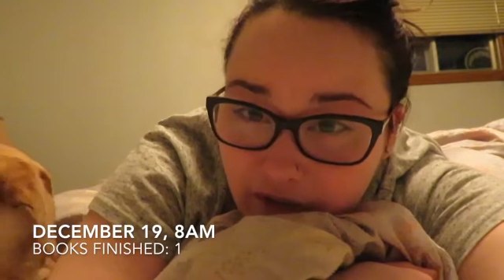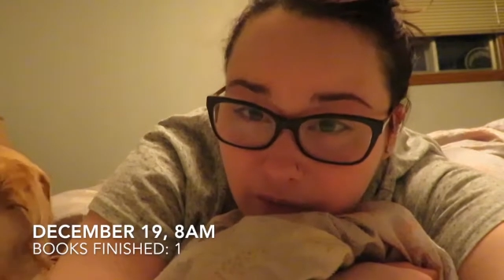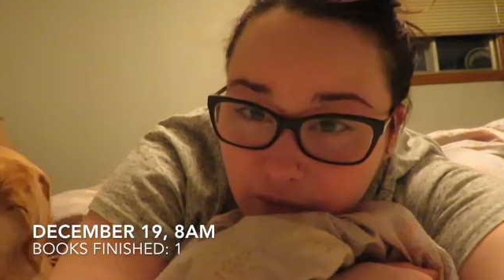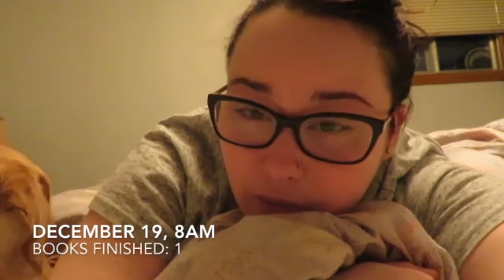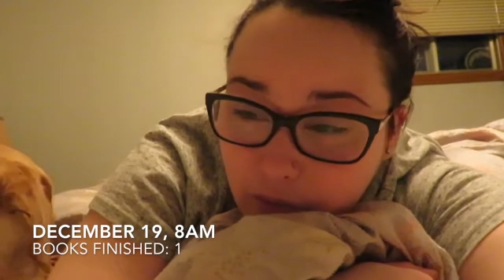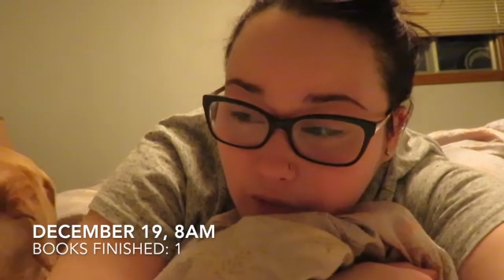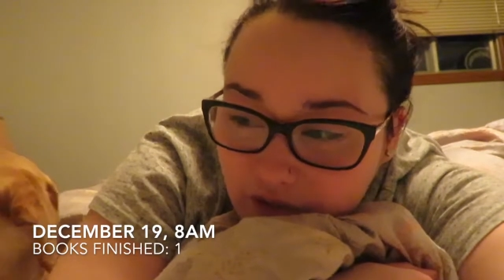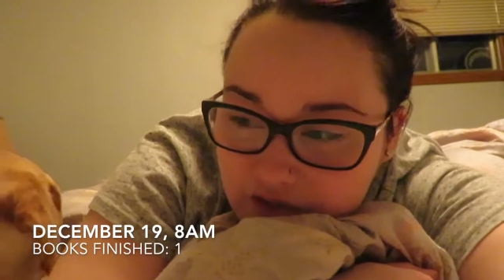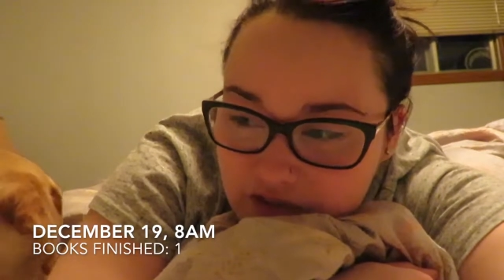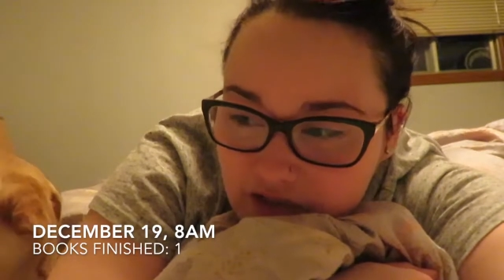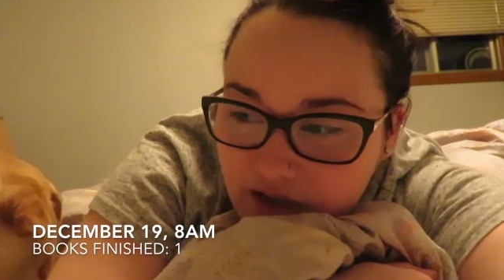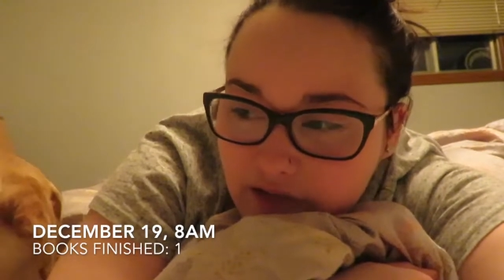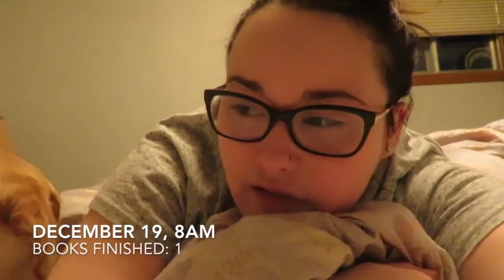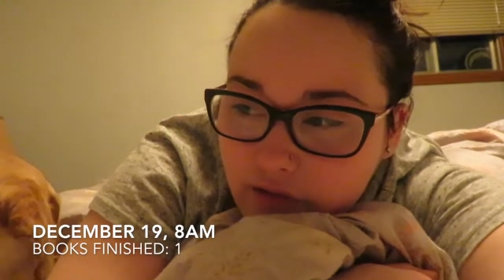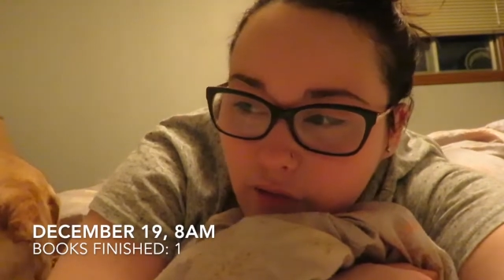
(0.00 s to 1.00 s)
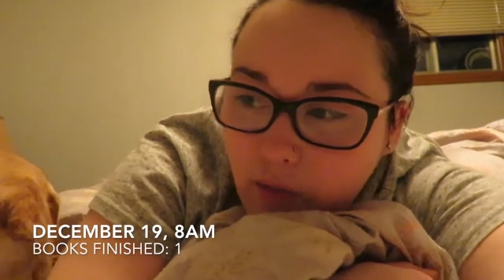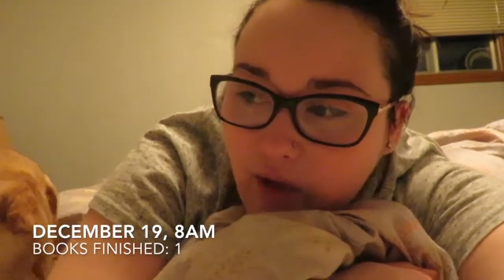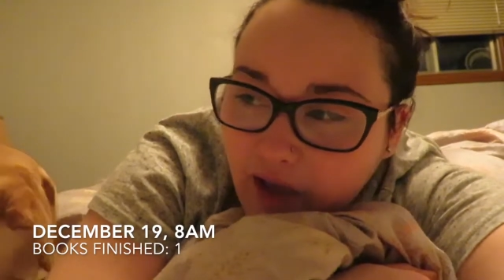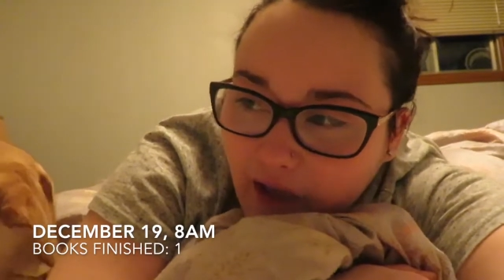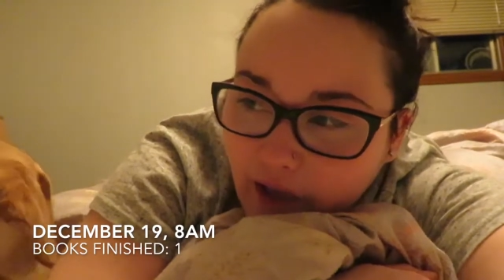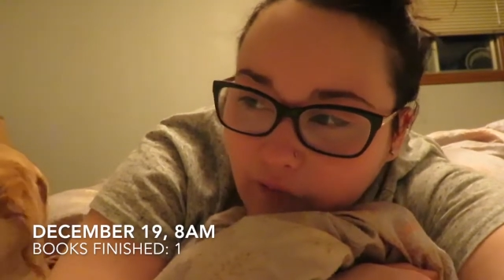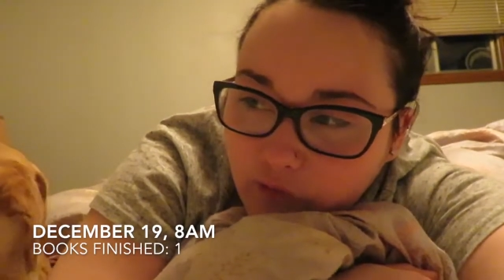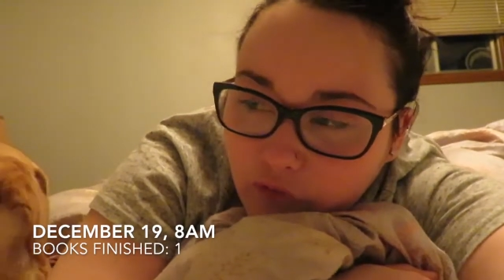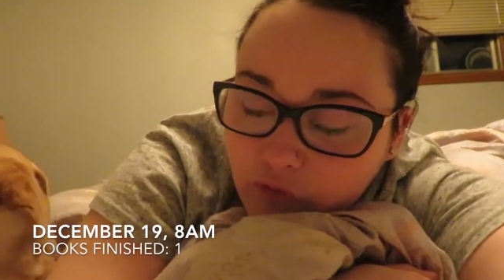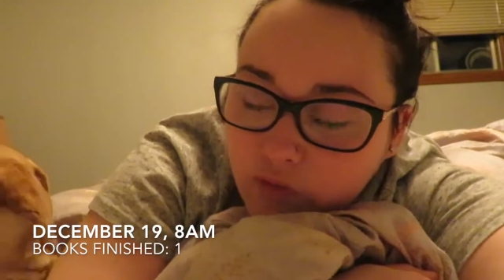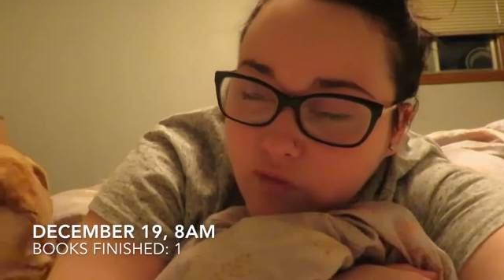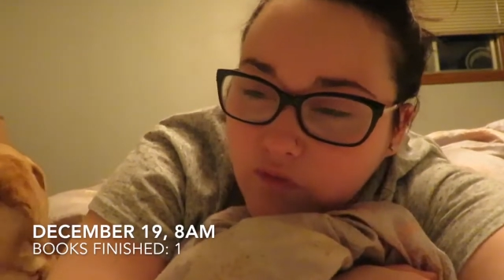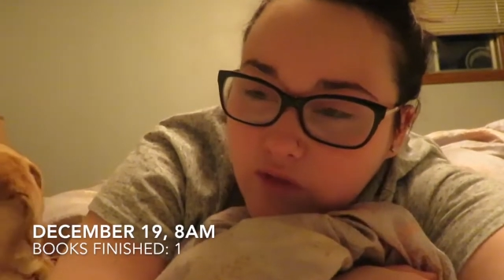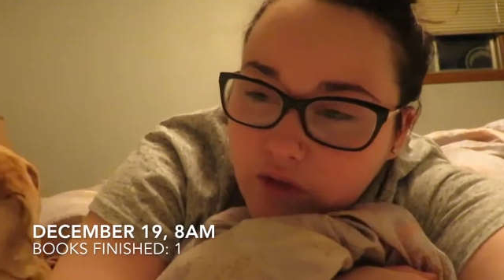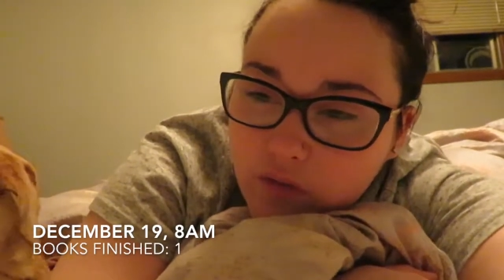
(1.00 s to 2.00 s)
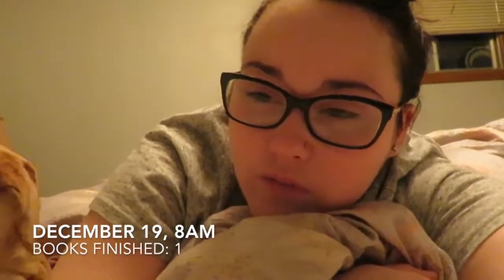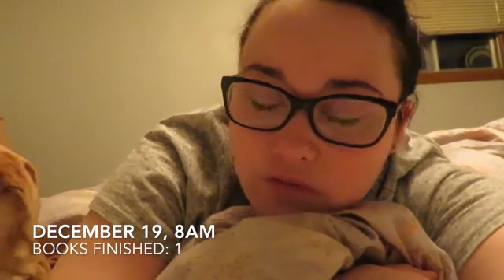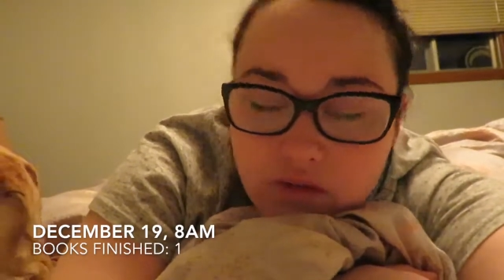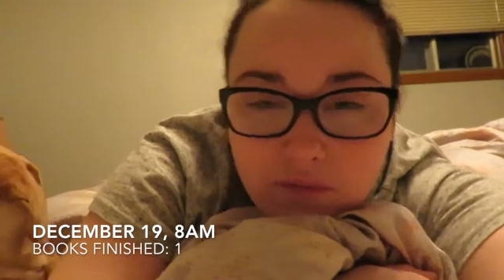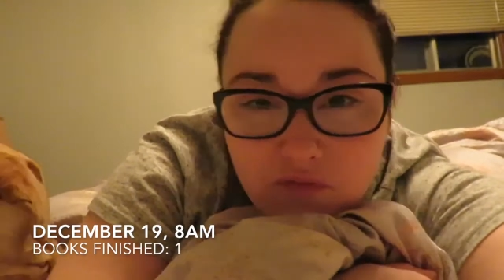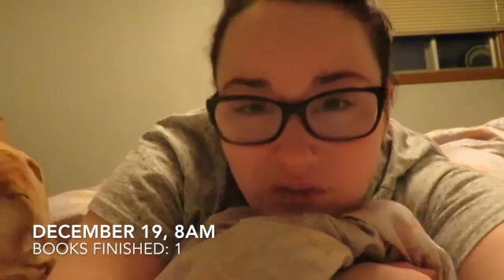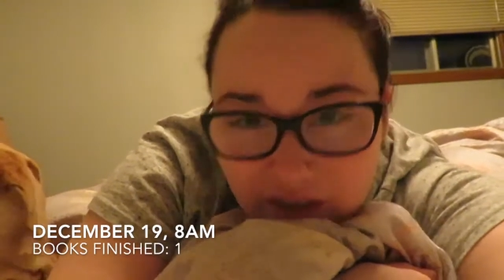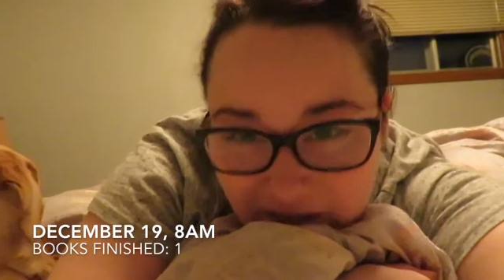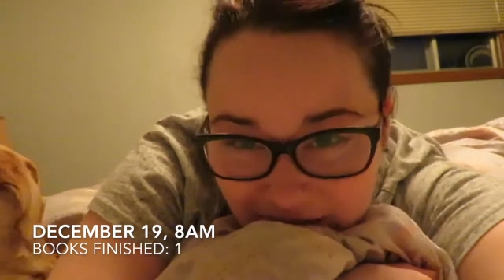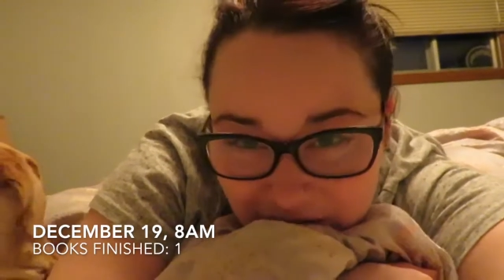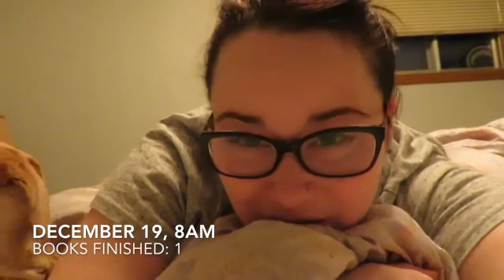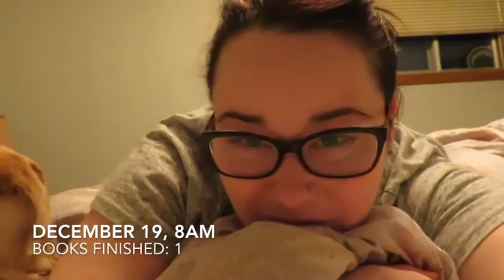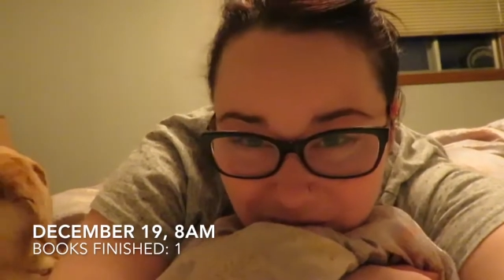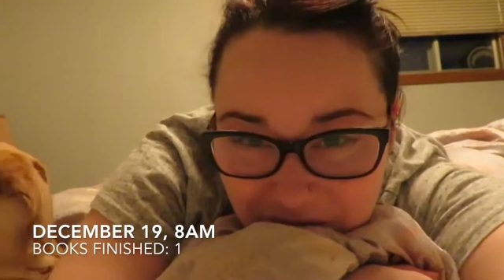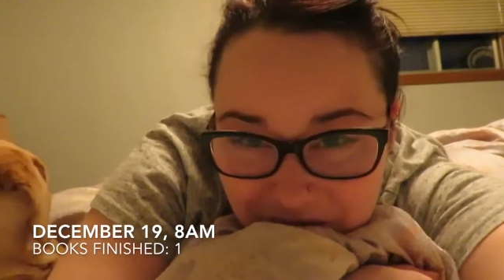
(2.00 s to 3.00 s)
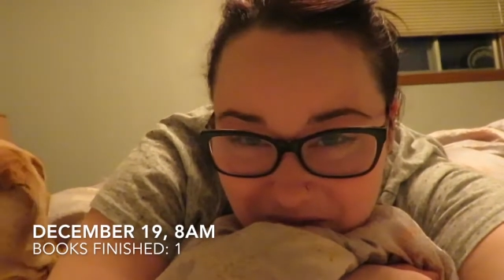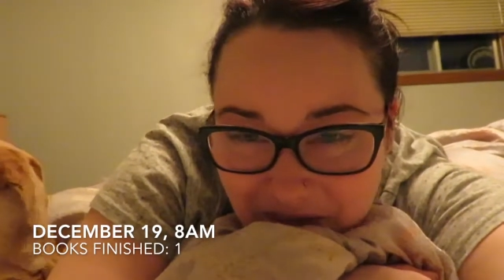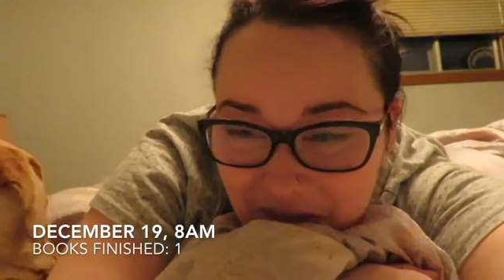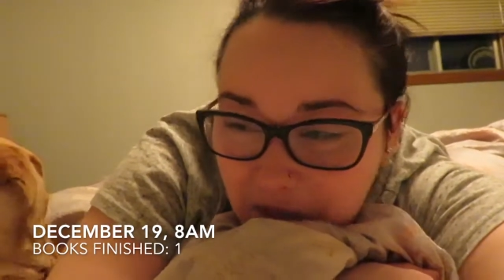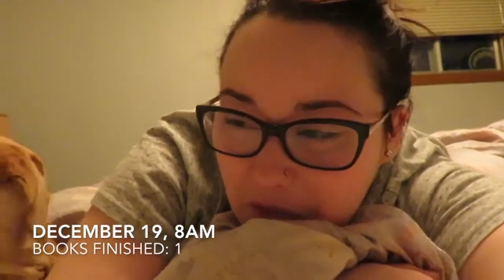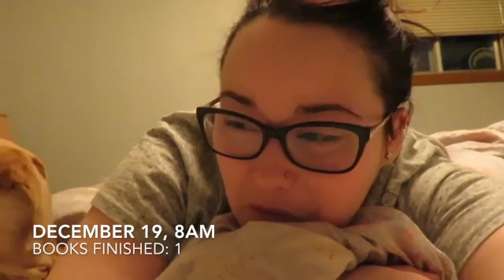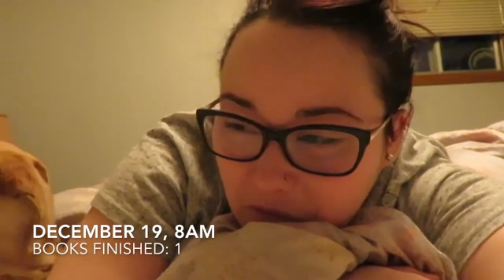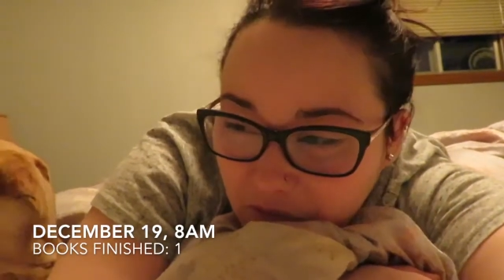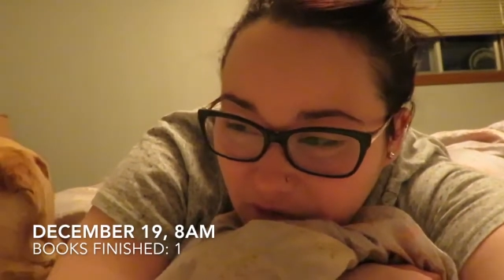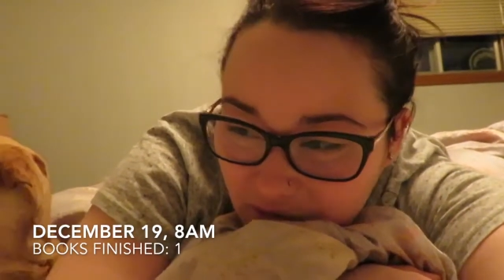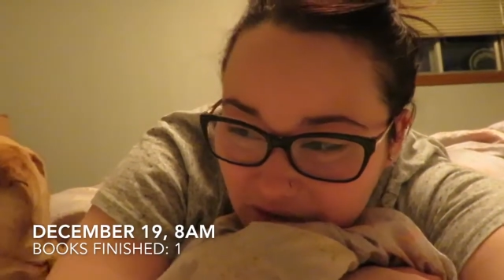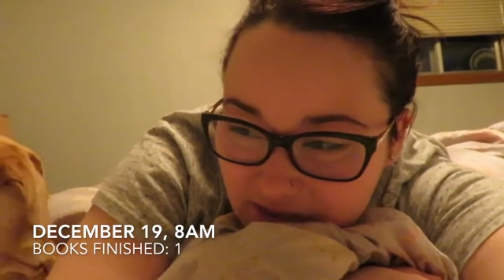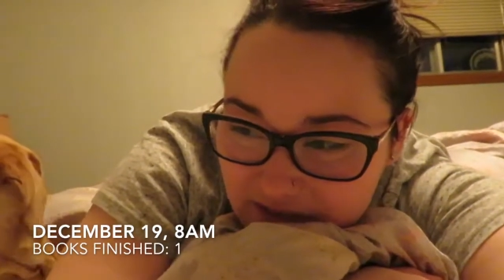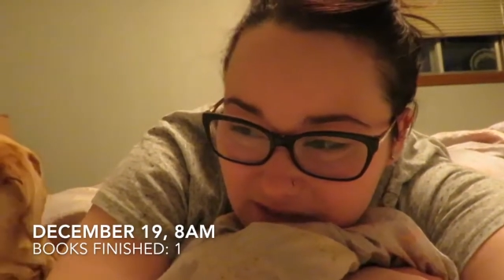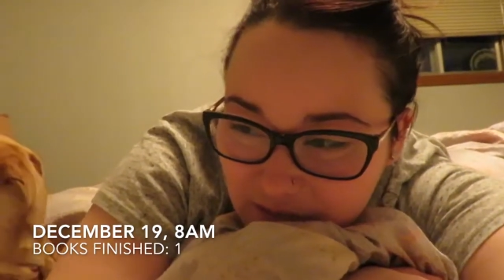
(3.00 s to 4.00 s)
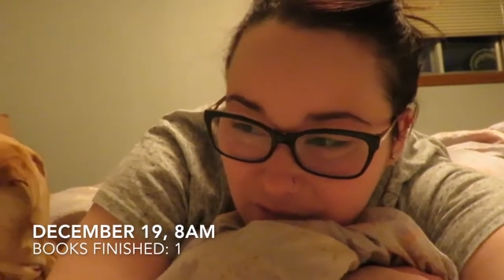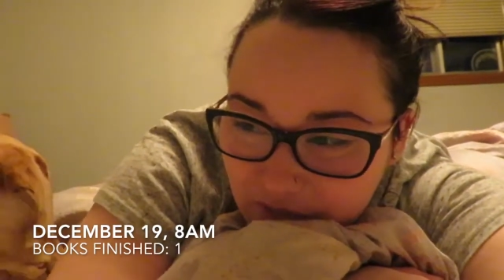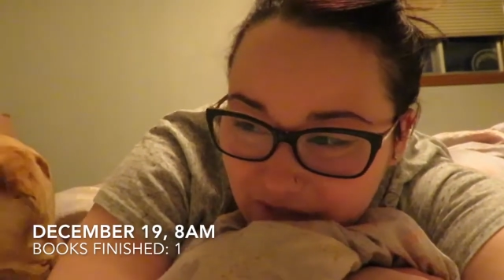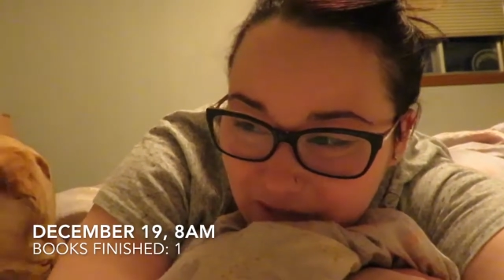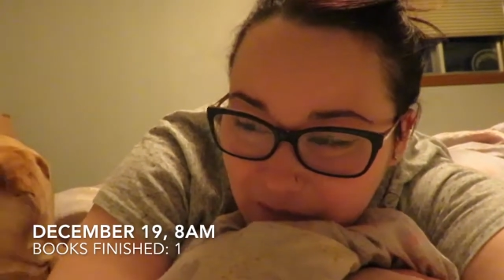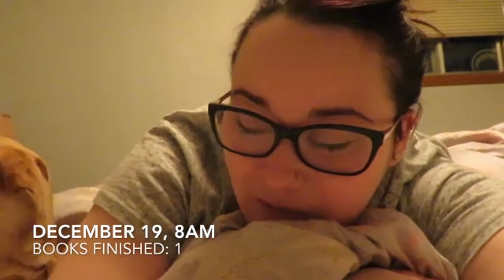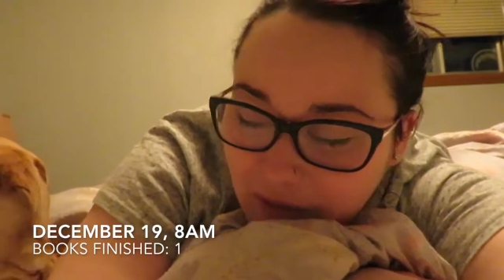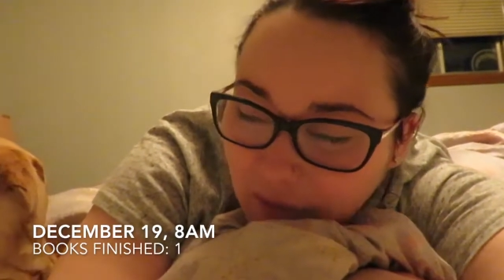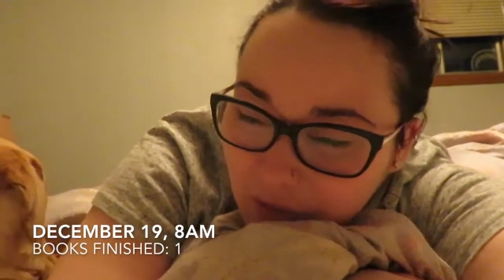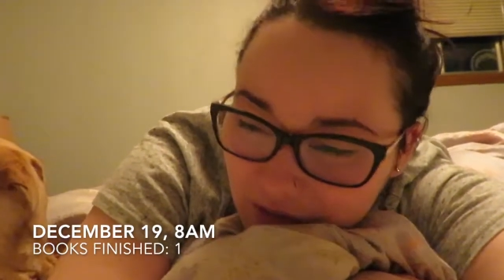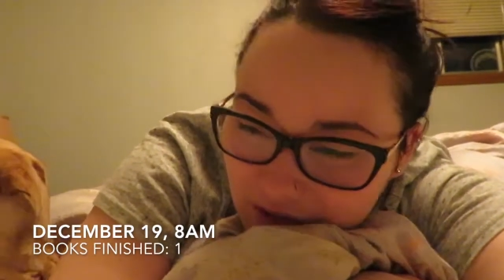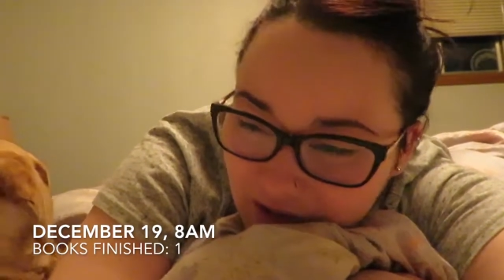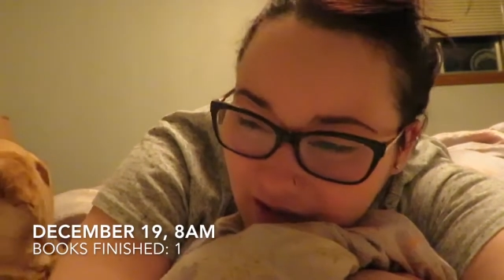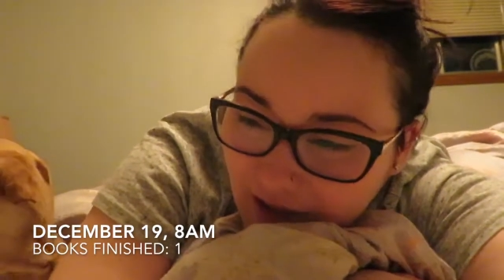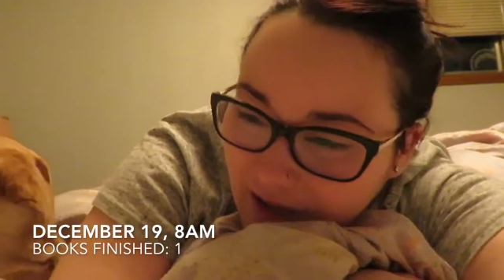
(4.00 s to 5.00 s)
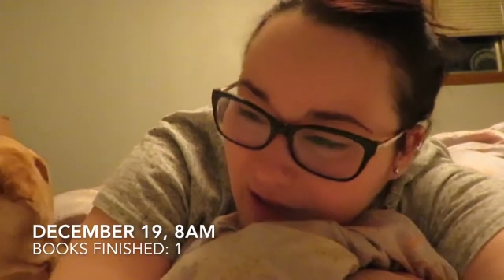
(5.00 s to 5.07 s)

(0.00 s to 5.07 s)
I go to work tonight, so I have to film some videos for content while I'm at work.